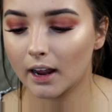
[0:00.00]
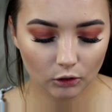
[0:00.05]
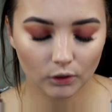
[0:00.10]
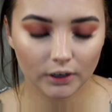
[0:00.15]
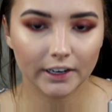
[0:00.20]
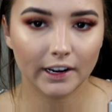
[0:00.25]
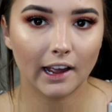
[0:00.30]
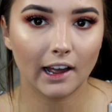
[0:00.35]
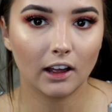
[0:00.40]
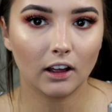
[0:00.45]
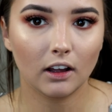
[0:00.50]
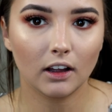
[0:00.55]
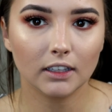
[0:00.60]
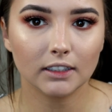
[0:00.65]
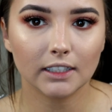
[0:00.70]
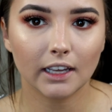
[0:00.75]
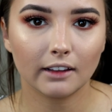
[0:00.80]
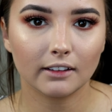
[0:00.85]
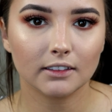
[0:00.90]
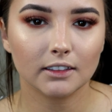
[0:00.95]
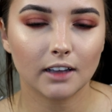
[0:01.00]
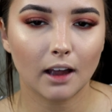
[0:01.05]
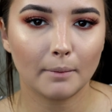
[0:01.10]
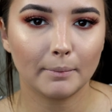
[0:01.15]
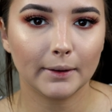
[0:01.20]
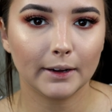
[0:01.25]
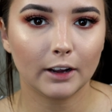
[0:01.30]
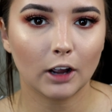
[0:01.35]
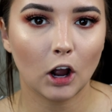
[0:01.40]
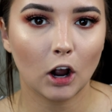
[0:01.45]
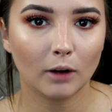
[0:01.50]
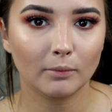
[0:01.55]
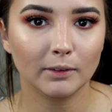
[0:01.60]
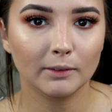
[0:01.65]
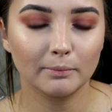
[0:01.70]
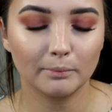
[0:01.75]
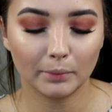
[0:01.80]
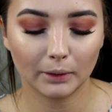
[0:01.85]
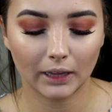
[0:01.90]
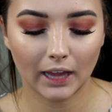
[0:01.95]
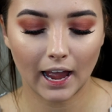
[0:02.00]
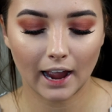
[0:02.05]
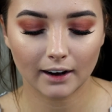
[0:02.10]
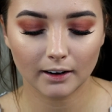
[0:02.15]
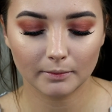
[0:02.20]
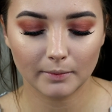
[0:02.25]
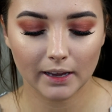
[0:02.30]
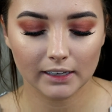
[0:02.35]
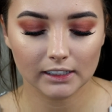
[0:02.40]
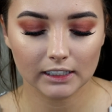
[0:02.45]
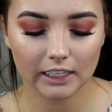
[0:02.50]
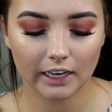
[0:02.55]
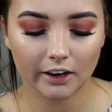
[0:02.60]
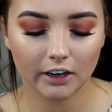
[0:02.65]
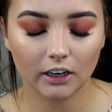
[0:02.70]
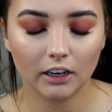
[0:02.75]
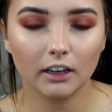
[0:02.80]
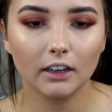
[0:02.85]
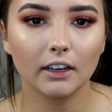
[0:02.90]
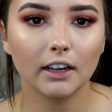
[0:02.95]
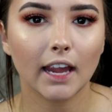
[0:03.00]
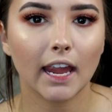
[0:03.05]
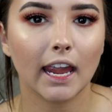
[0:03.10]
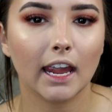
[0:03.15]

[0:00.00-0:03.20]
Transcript: L'Oreal Telescopic Carbon Black Mascara,